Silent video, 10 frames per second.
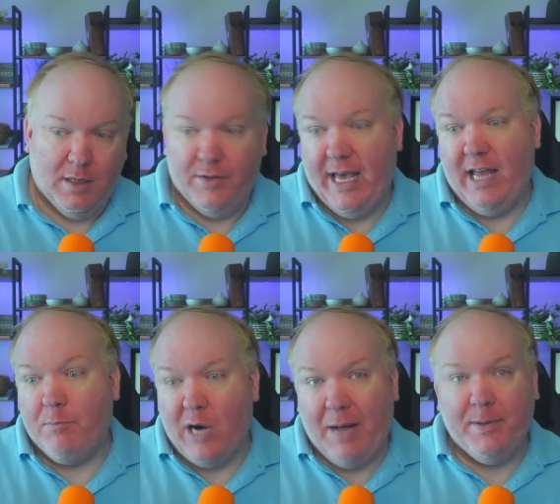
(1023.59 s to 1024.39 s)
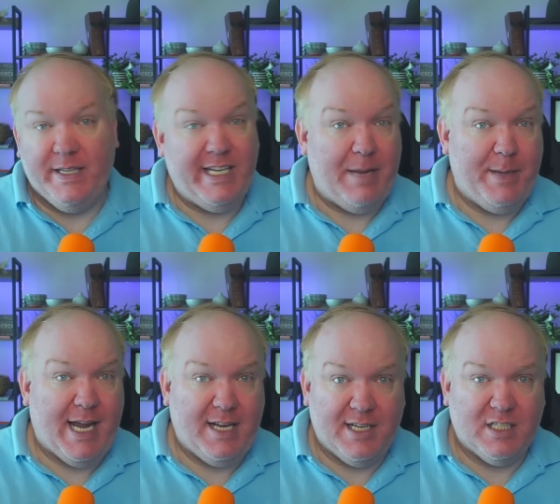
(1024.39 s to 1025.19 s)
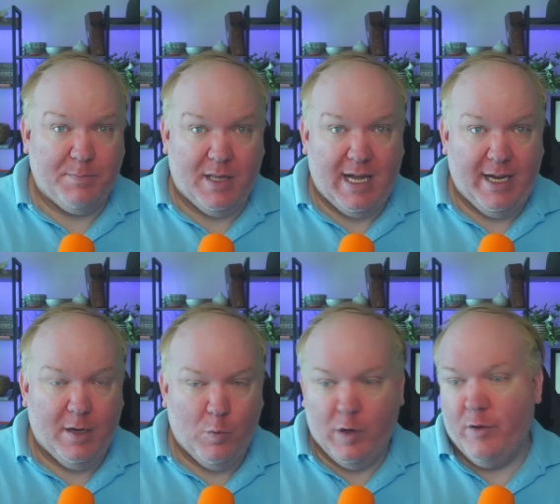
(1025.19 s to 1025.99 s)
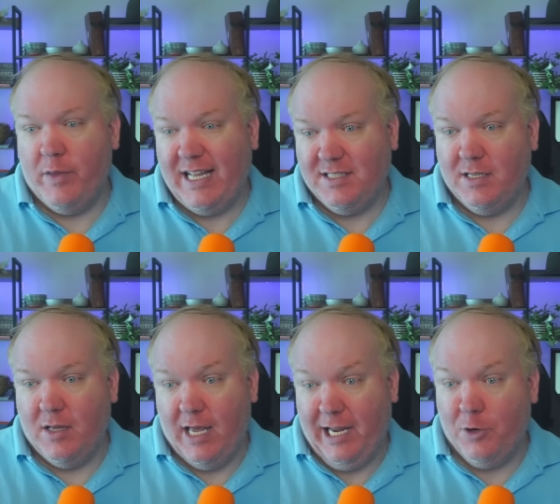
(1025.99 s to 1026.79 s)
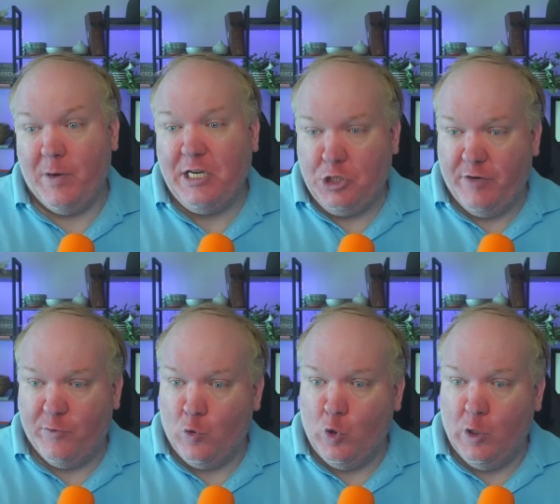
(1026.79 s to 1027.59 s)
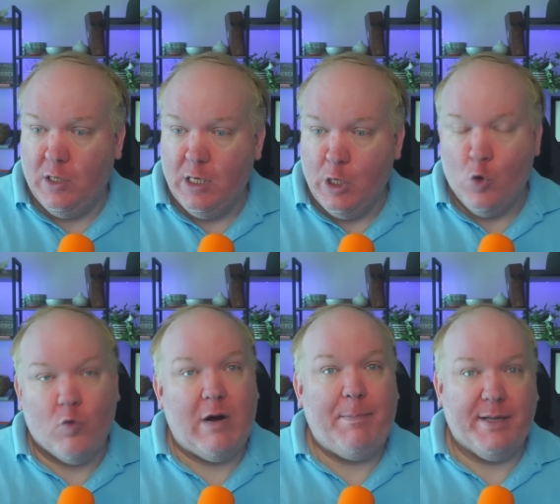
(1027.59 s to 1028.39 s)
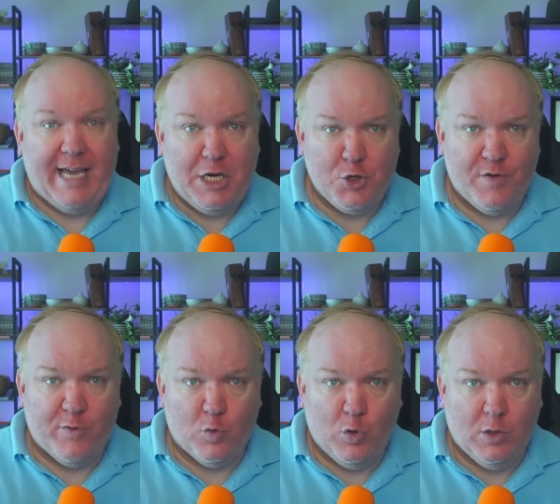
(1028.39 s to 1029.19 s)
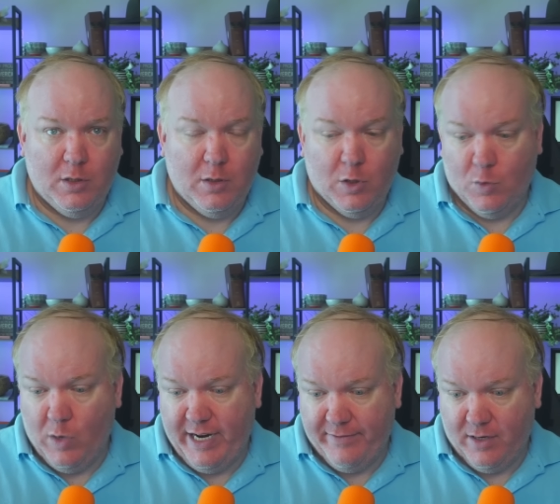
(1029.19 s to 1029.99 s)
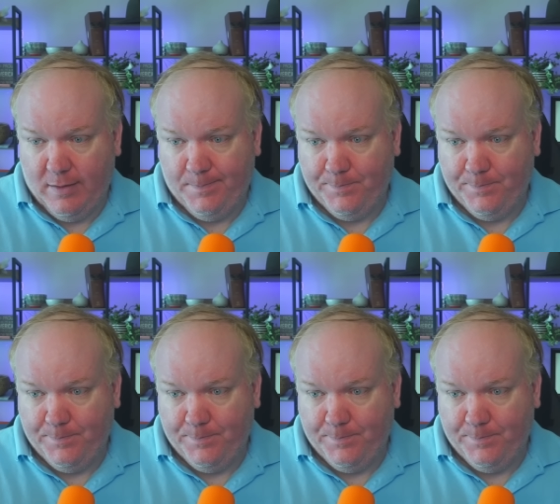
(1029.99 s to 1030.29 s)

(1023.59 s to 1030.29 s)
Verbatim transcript: then probably the APA does apply, whether that's a creation of a rule or application of a rule or whatever.